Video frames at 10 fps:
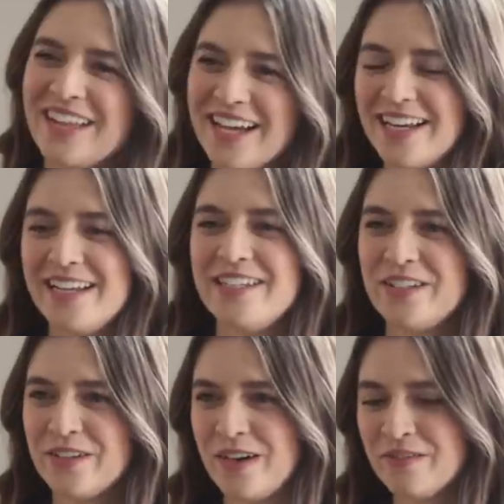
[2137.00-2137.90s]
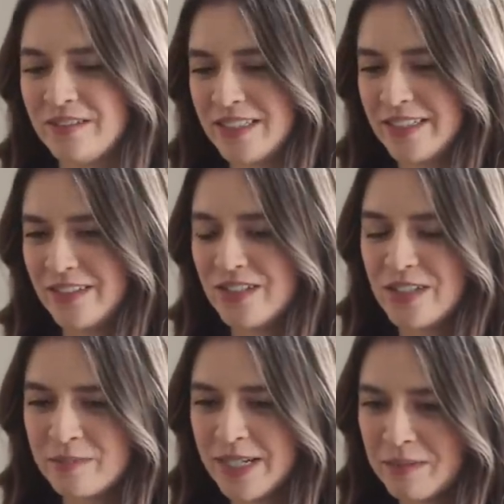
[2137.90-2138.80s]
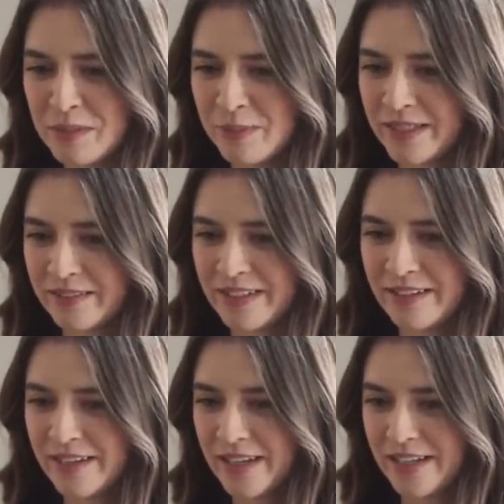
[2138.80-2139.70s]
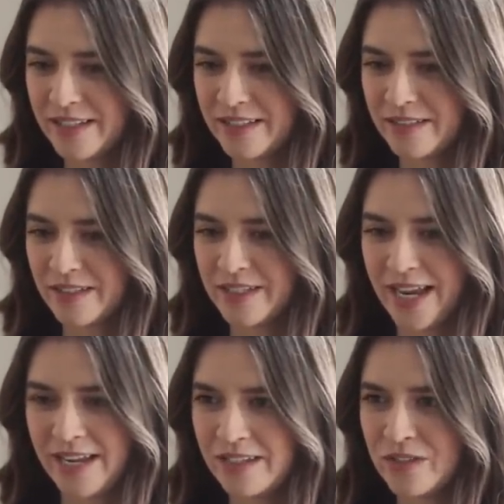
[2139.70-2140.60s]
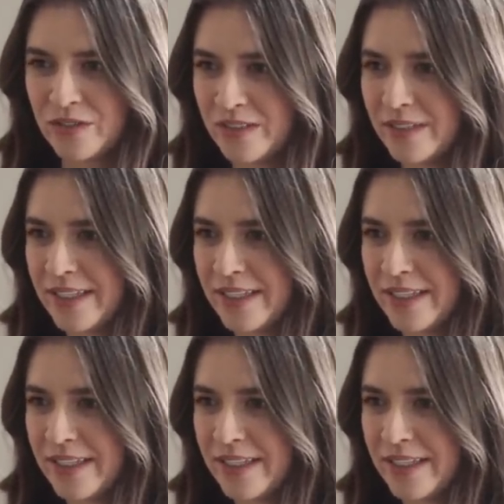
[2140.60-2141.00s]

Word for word: that age, you know, obviously there's sometimes, but like he's an angel.